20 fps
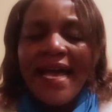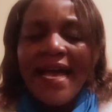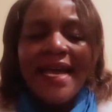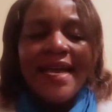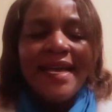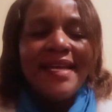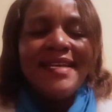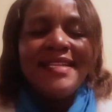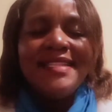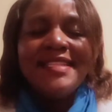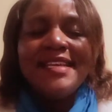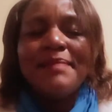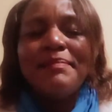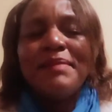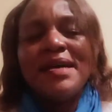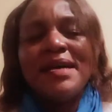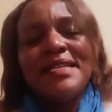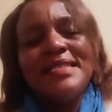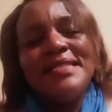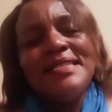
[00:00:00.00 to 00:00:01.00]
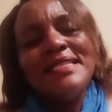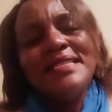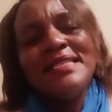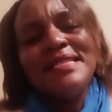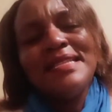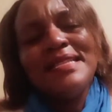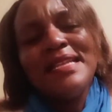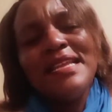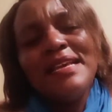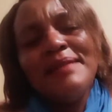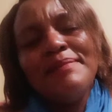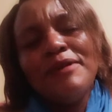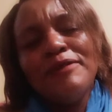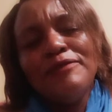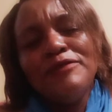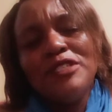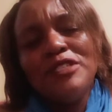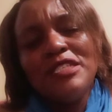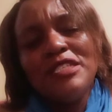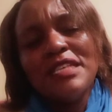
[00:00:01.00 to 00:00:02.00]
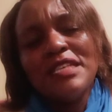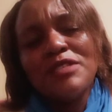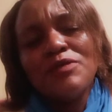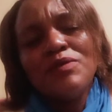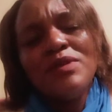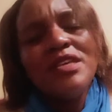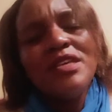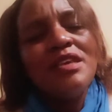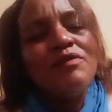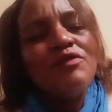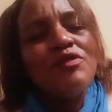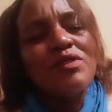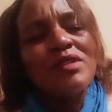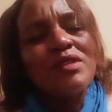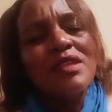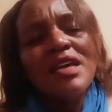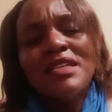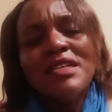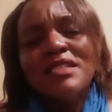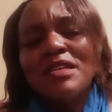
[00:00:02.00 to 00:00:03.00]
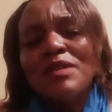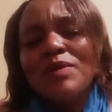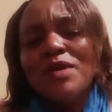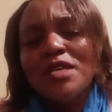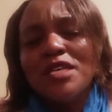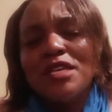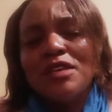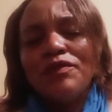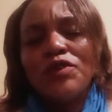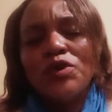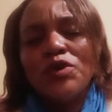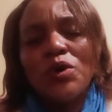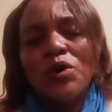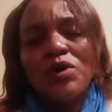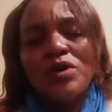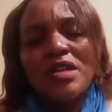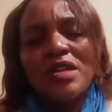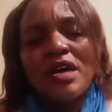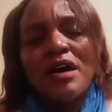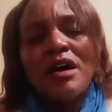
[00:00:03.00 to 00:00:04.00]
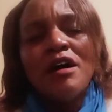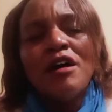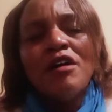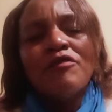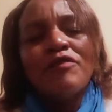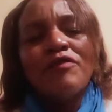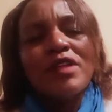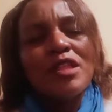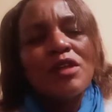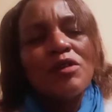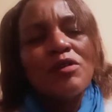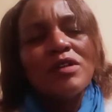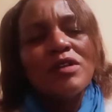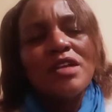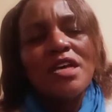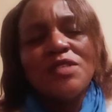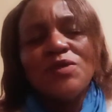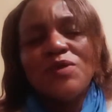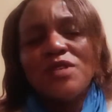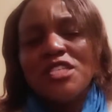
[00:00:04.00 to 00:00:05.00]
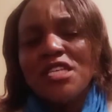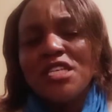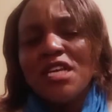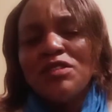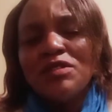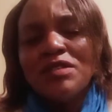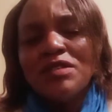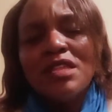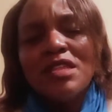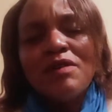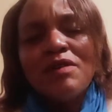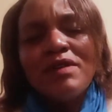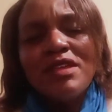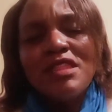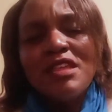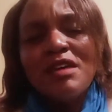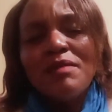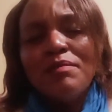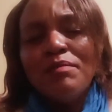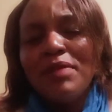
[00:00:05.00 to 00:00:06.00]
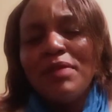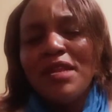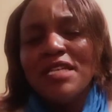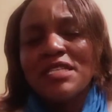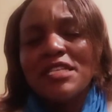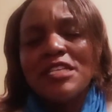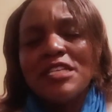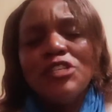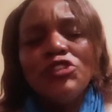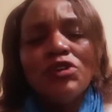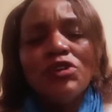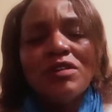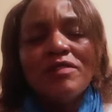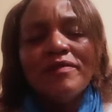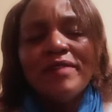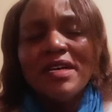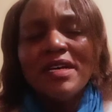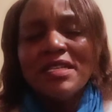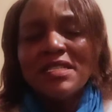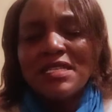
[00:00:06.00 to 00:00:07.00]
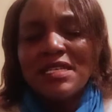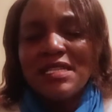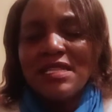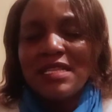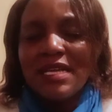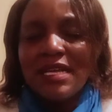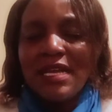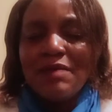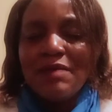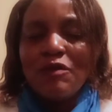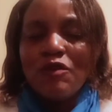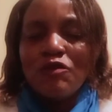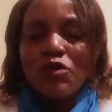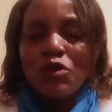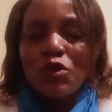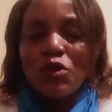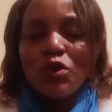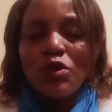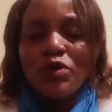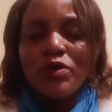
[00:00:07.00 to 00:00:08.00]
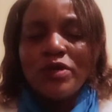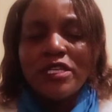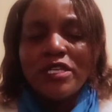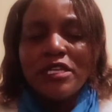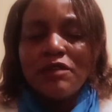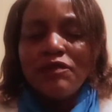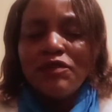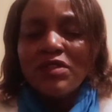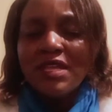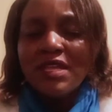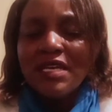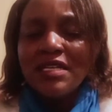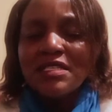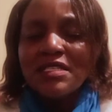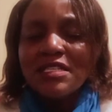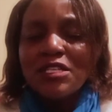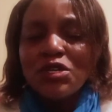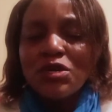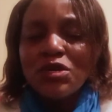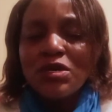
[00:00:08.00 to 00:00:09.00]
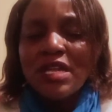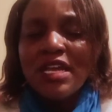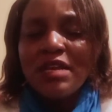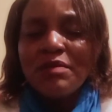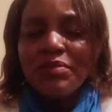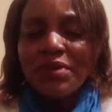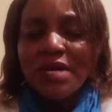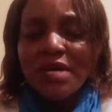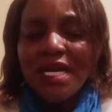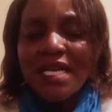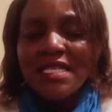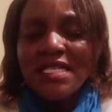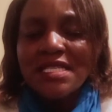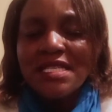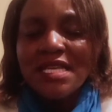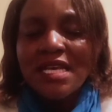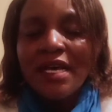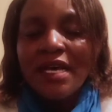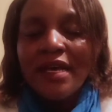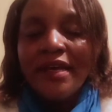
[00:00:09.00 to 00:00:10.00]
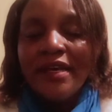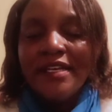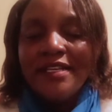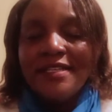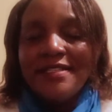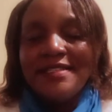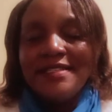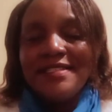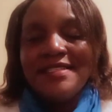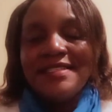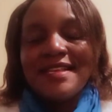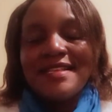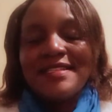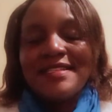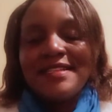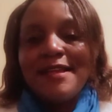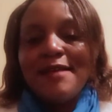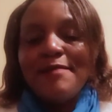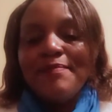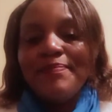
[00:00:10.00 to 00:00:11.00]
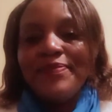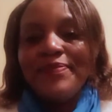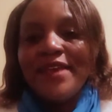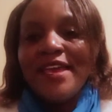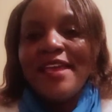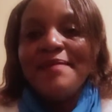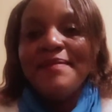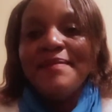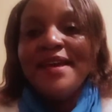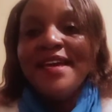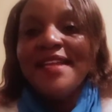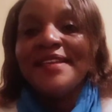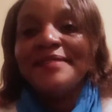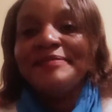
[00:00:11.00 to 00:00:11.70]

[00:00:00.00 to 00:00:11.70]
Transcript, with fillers: in their marriages in the name of Jesus. We give you thanks and we give you honor. Father, Lord, as we share together with them, bless each one of us in the name of the Lord. We give you thanks and honor and praise in Jesus' name. Amen.